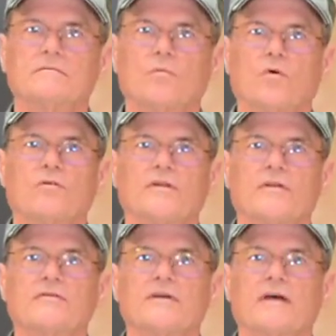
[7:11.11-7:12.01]
one on
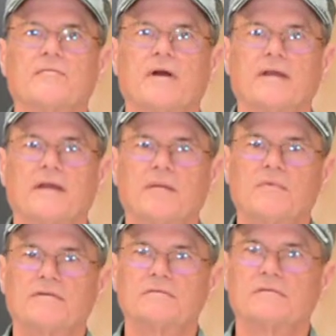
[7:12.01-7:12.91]
either side of my
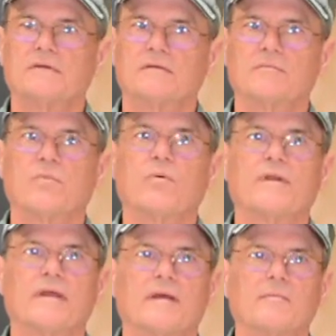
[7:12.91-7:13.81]
camera. They're
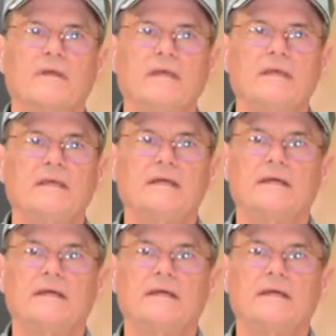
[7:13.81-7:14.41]
pointing at me.